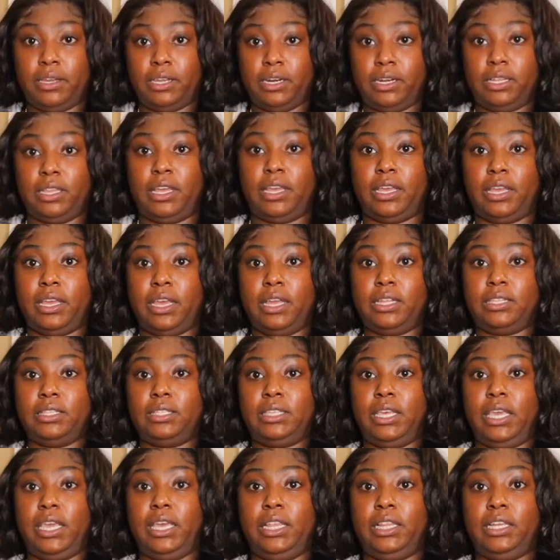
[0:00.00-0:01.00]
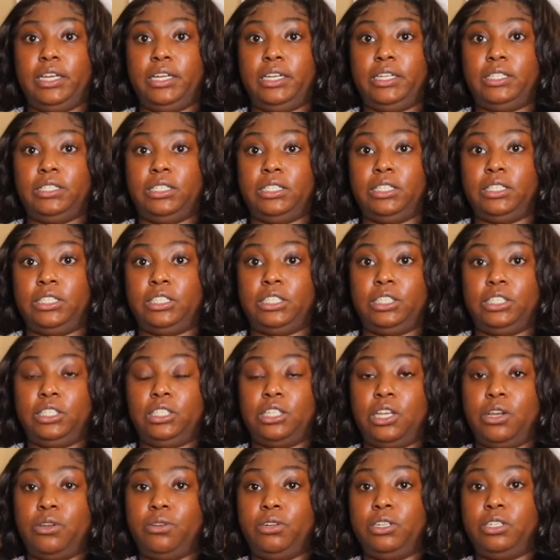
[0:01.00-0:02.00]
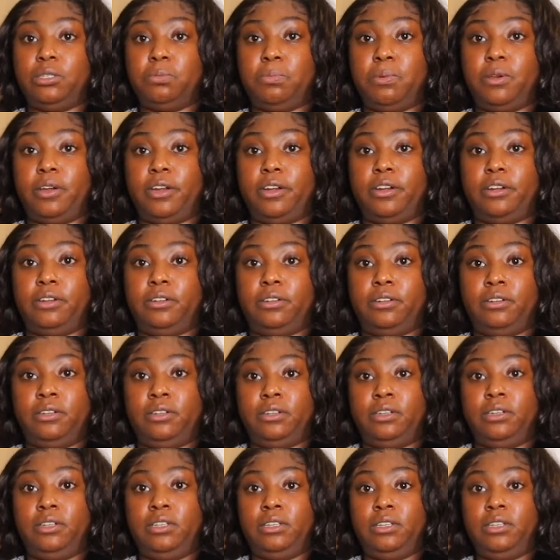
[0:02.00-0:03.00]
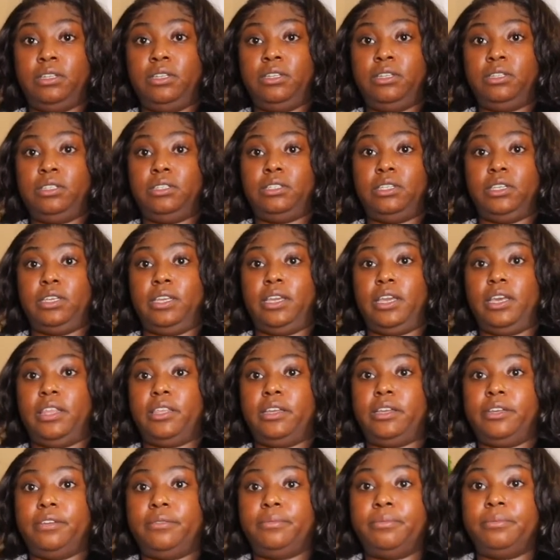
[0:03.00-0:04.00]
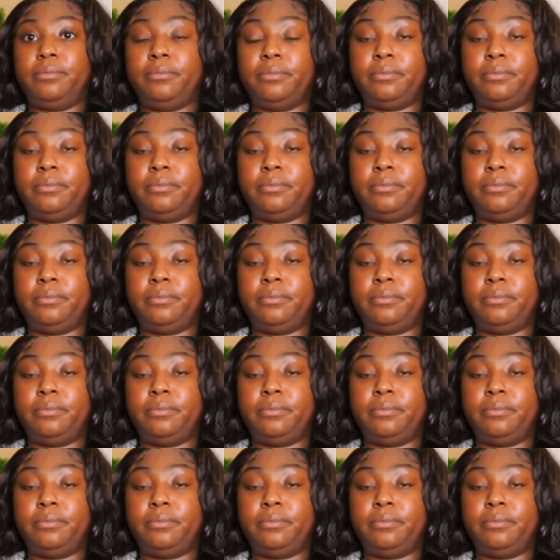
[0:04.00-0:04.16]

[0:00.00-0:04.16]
getting like a tailor to just sew this part together,